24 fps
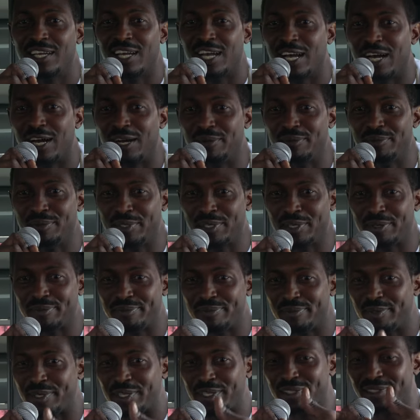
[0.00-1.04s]
uh, you know
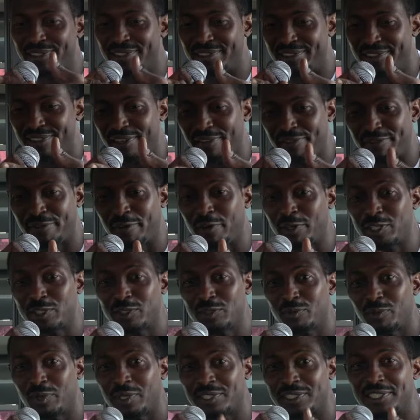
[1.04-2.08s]
where the footage
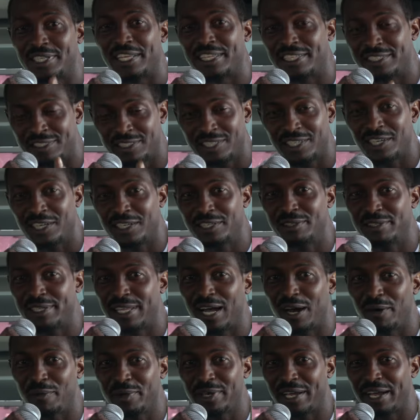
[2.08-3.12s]
wasn't as good
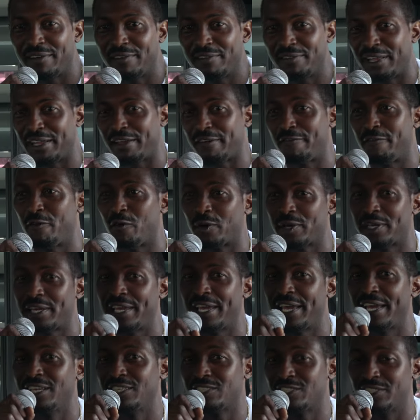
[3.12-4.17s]
now we have like
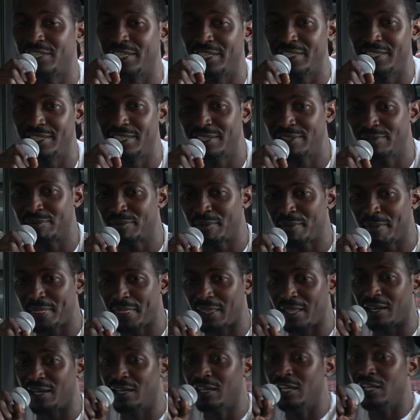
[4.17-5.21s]
4k
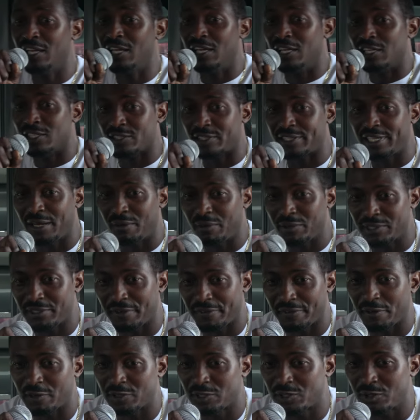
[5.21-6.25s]
HD so that was the
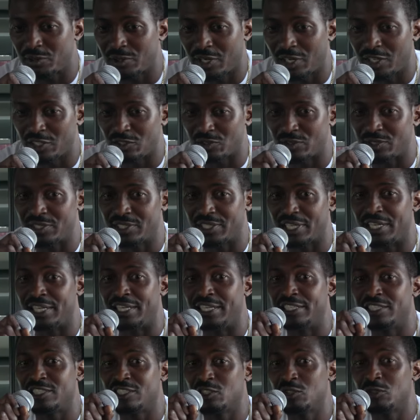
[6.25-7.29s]
first two countries
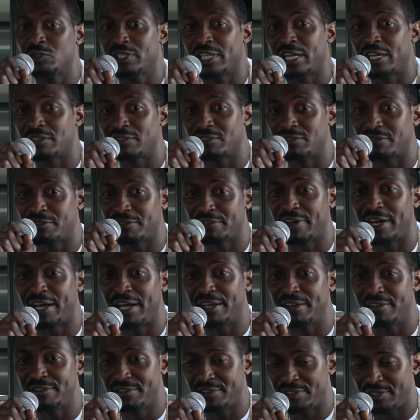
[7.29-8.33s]
and
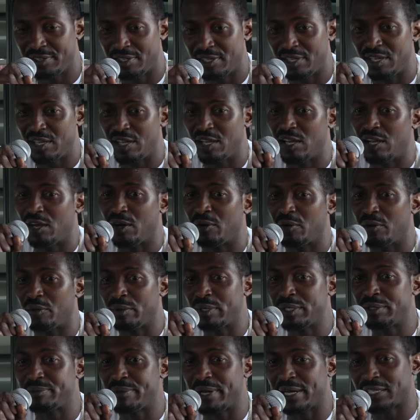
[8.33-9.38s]
2005
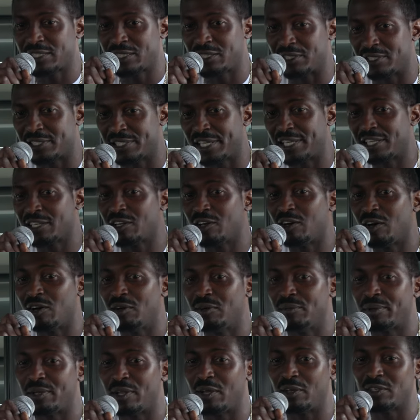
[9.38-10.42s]
went back to
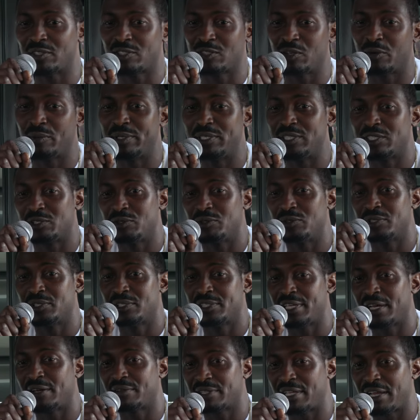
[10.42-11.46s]
Senegal, but also went to
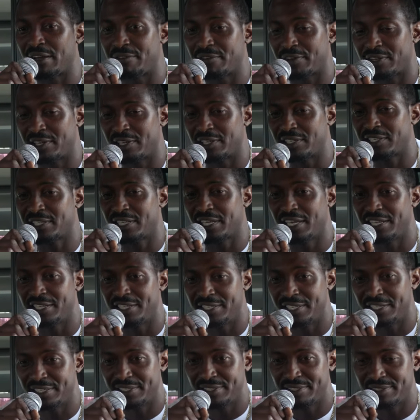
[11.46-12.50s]
South Africa and
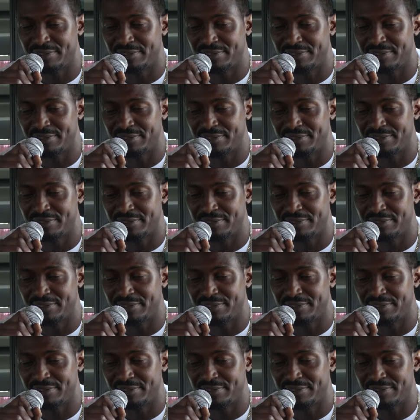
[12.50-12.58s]
Kenya.